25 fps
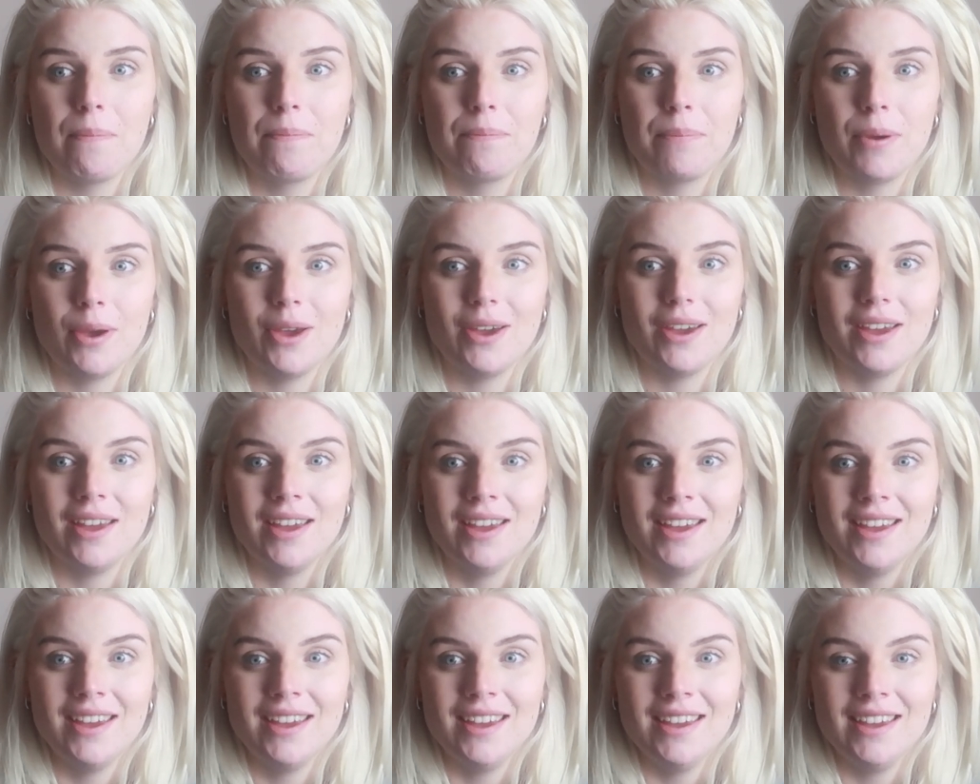But
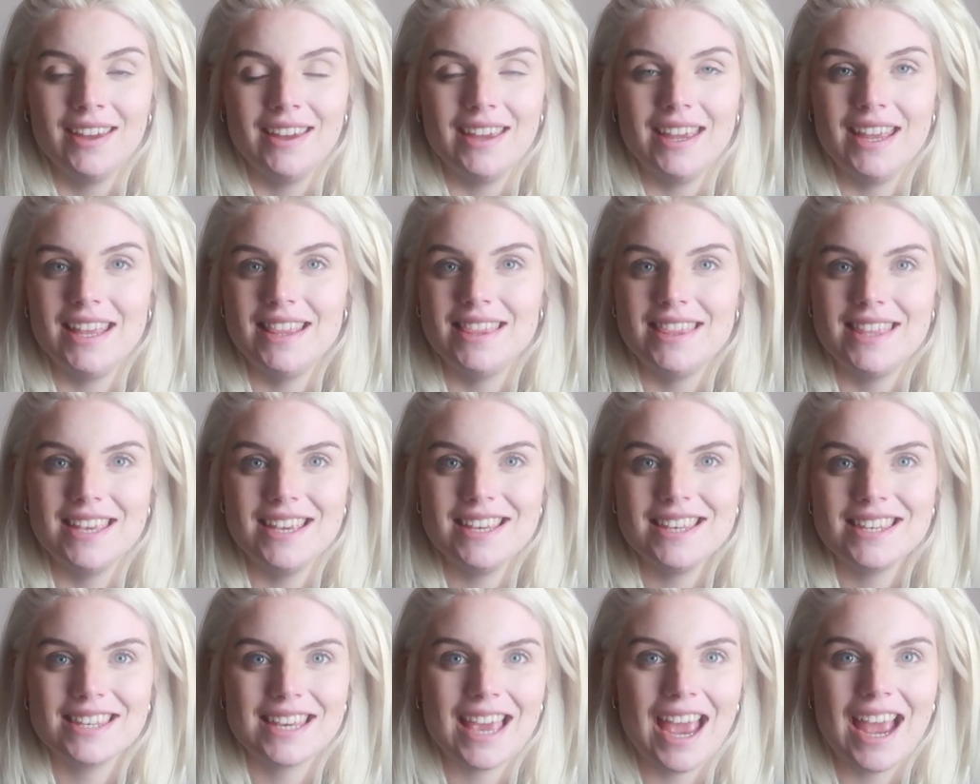in
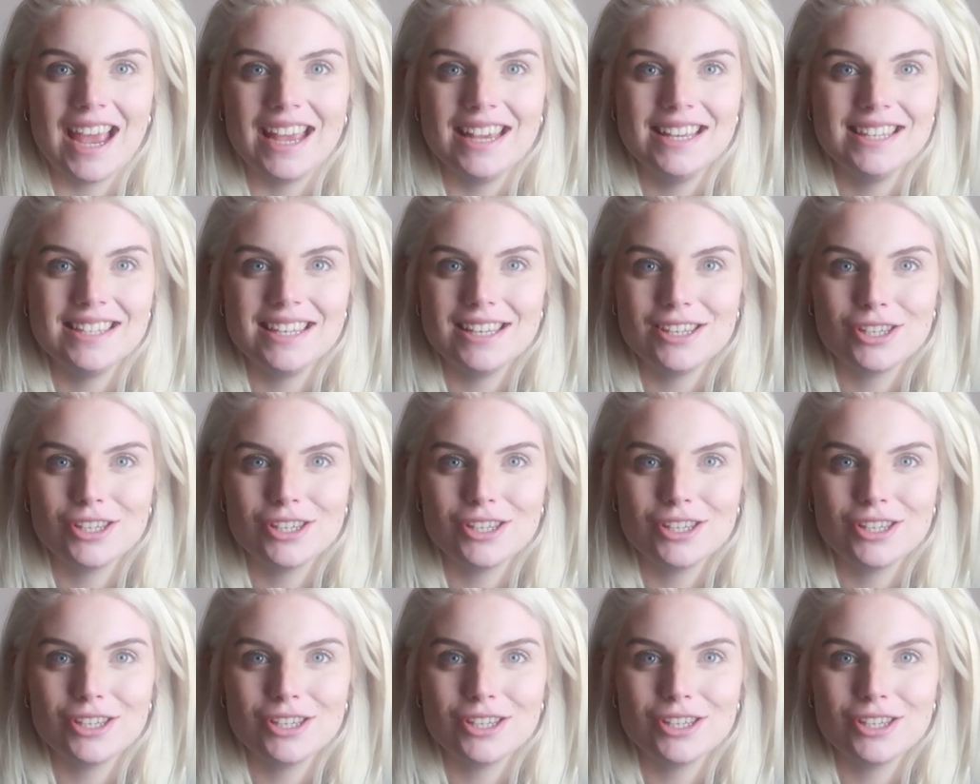this case,